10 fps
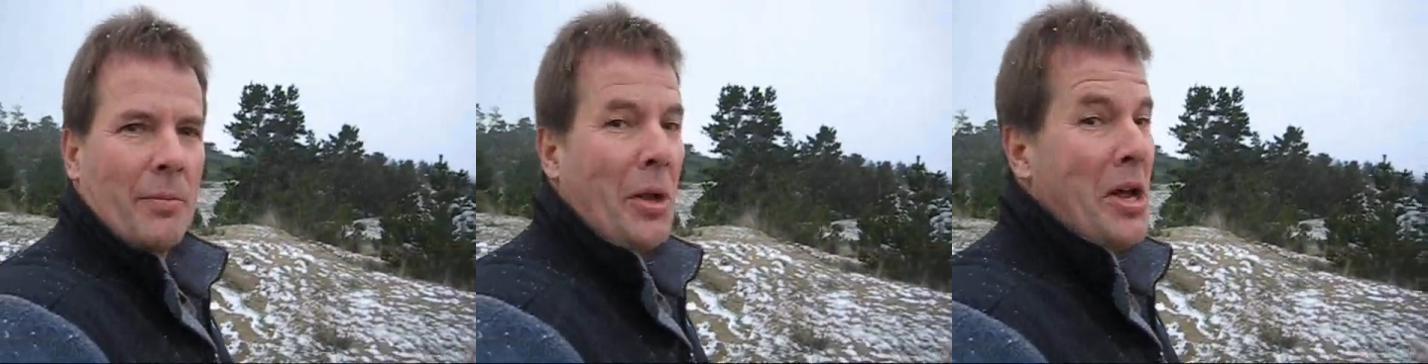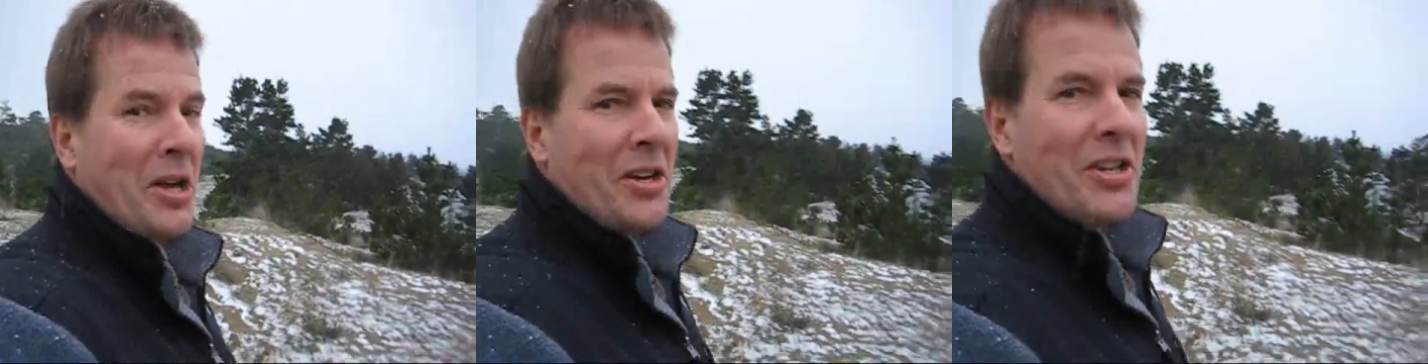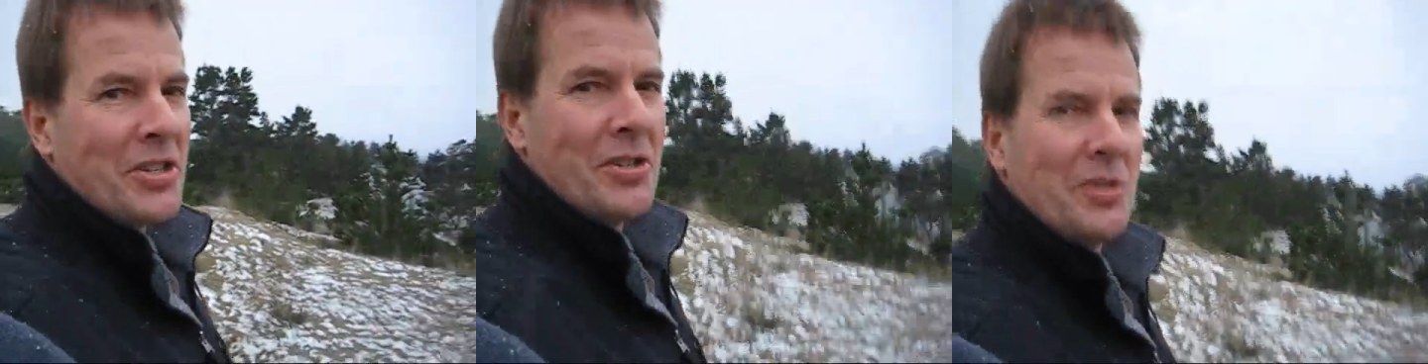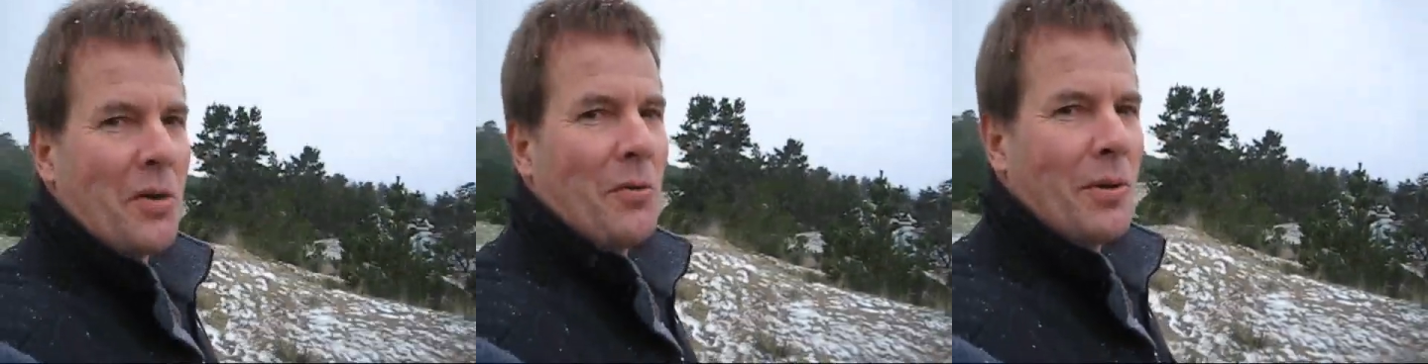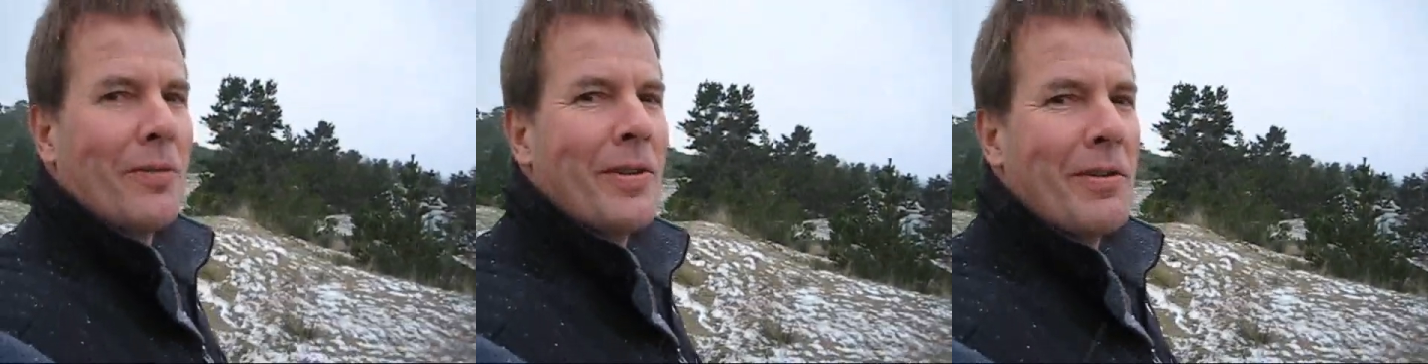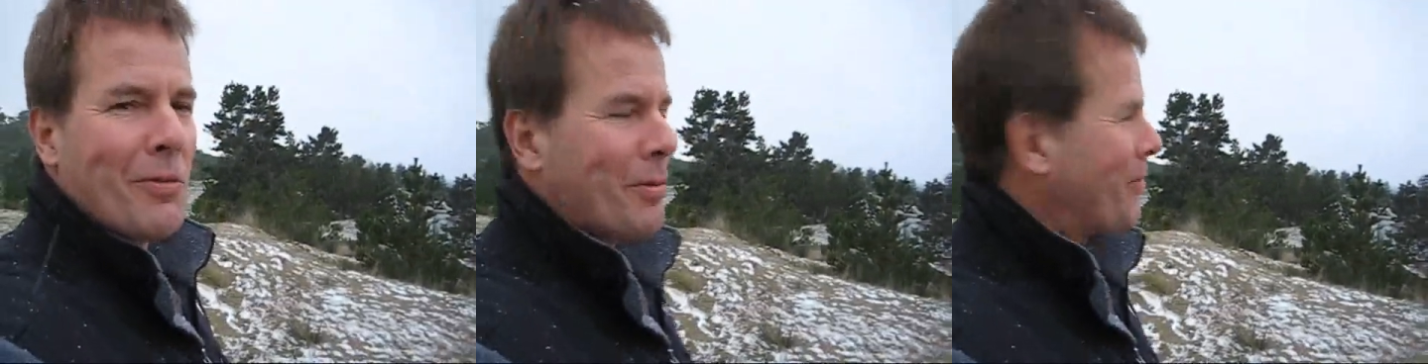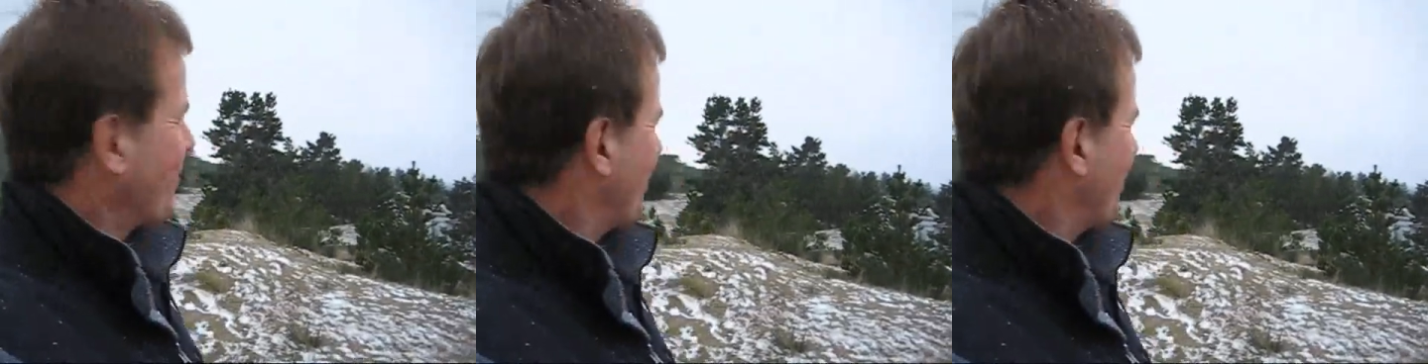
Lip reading: playing conditions aren't real favorable for